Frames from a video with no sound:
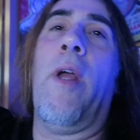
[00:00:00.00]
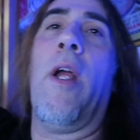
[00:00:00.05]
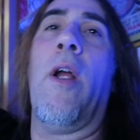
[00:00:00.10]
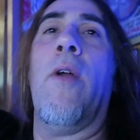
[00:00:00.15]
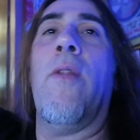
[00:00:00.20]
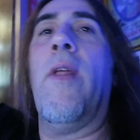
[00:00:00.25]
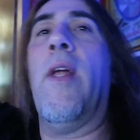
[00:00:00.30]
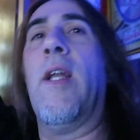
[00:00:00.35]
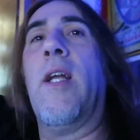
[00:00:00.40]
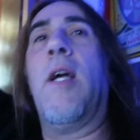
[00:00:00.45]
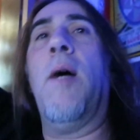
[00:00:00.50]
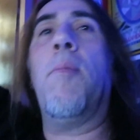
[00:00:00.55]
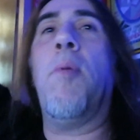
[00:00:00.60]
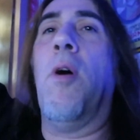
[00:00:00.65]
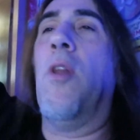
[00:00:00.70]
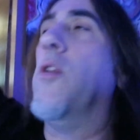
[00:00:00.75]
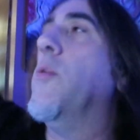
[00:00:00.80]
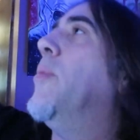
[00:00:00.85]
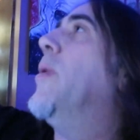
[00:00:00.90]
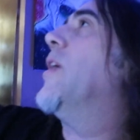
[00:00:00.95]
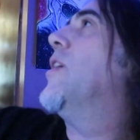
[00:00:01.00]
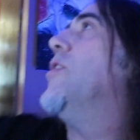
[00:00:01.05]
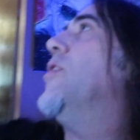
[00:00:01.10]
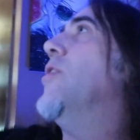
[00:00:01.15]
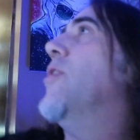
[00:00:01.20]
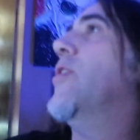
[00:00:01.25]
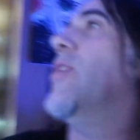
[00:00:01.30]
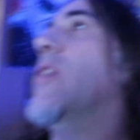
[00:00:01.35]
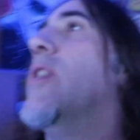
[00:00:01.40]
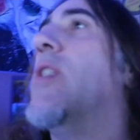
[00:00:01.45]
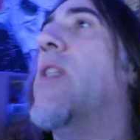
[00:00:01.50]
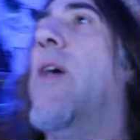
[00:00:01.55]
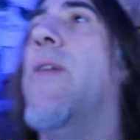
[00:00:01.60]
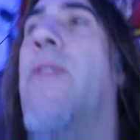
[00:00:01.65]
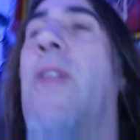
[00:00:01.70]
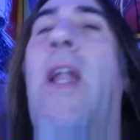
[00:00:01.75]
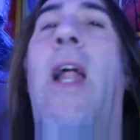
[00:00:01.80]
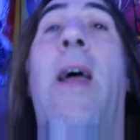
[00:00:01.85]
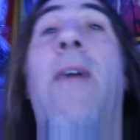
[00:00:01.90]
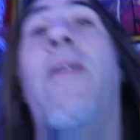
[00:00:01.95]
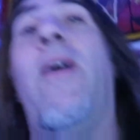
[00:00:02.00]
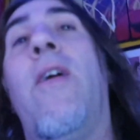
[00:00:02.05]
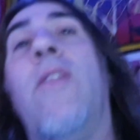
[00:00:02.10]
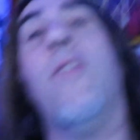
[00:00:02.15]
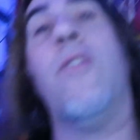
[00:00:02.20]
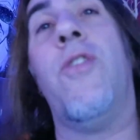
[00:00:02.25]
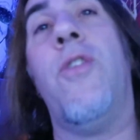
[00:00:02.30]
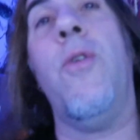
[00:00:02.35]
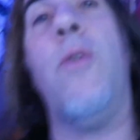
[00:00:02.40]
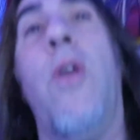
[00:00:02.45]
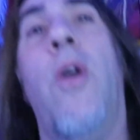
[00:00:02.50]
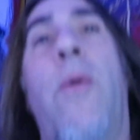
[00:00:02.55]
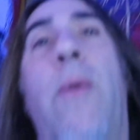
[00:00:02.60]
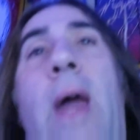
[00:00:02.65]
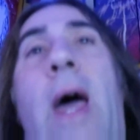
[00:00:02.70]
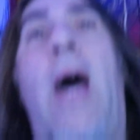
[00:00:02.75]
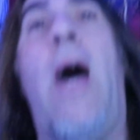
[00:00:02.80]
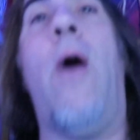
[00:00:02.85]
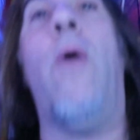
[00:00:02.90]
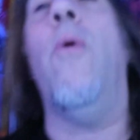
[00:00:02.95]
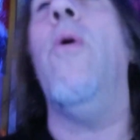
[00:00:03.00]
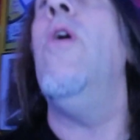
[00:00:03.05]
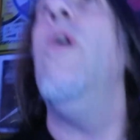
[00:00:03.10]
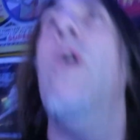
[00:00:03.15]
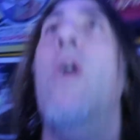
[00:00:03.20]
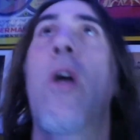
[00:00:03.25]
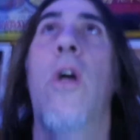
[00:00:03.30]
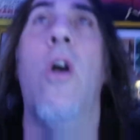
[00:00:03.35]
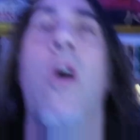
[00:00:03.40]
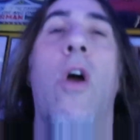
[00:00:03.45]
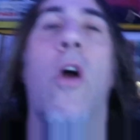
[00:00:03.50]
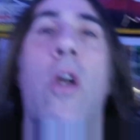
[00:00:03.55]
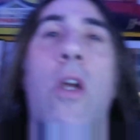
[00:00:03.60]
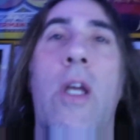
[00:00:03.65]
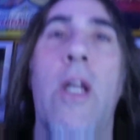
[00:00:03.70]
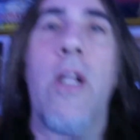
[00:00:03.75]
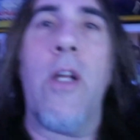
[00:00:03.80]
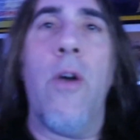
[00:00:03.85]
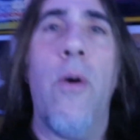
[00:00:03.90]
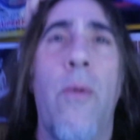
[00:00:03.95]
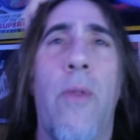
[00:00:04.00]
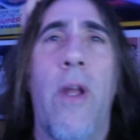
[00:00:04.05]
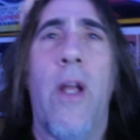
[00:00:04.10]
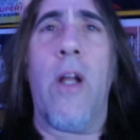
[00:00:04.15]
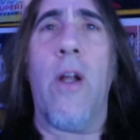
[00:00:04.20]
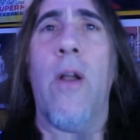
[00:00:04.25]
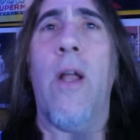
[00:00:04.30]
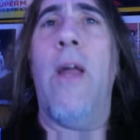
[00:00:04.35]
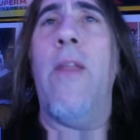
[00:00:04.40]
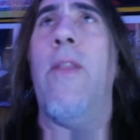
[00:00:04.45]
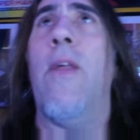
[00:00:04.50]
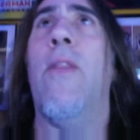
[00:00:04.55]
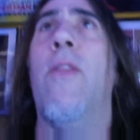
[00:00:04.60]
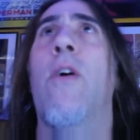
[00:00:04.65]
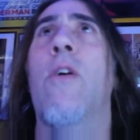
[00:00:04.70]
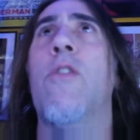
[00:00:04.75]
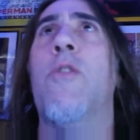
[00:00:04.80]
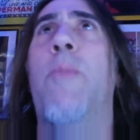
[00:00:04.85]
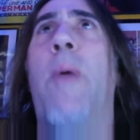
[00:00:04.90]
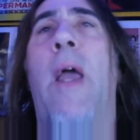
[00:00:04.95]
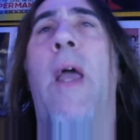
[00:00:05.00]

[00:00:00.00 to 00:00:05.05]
there, and then a couple other pictures and stuff that I have out in the studio now are going to go there. And then those